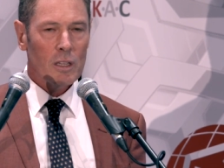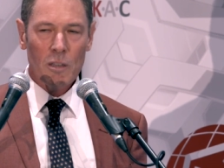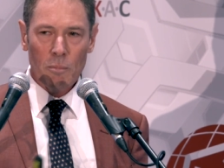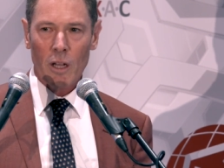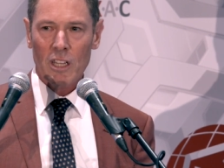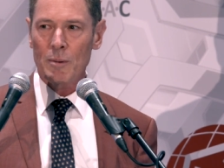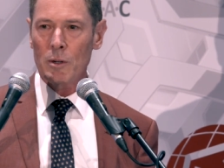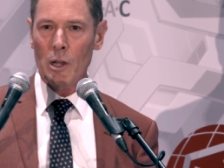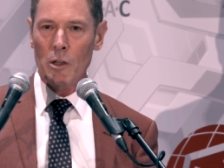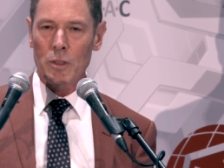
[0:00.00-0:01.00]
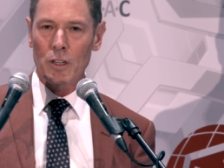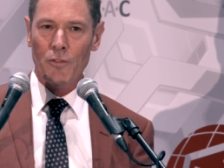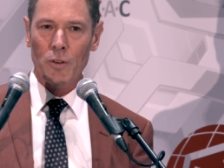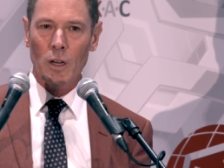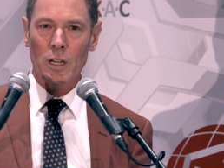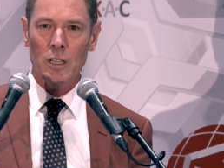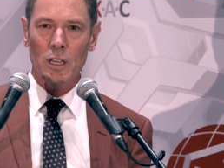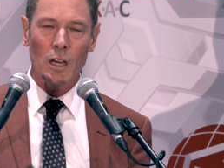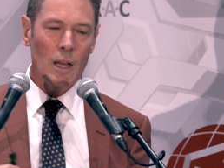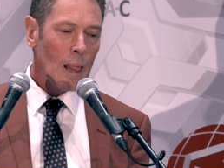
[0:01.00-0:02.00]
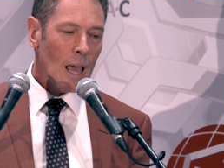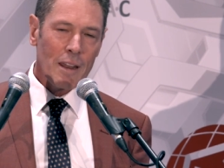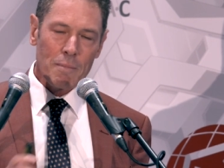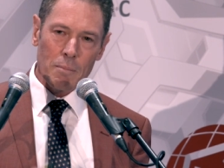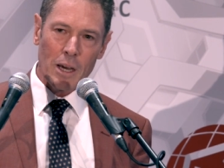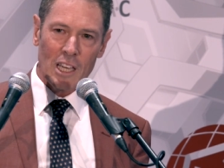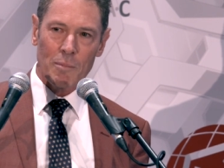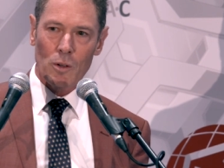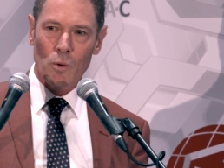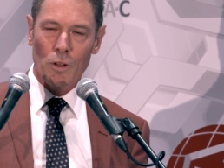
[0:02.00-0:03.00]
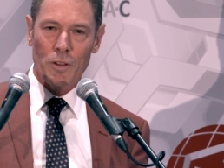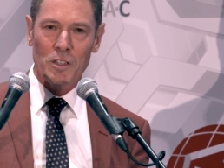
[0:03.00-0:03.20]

you might come away with a different idea. And maybe all of